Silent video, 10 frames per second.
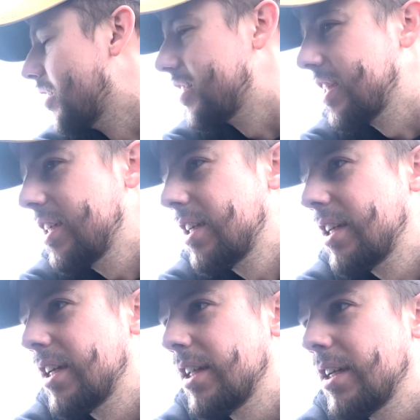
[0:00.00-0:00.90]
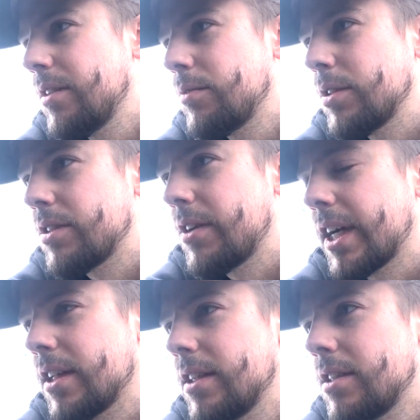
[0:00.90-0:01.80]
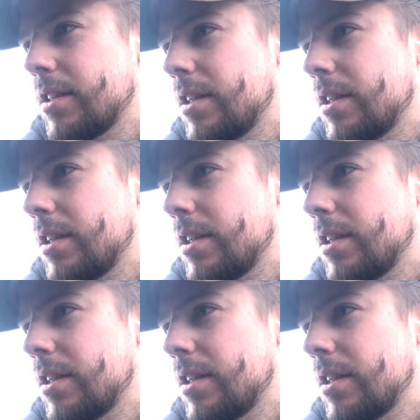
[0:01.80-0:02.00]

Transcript: the Z, and then we'll just rock in this.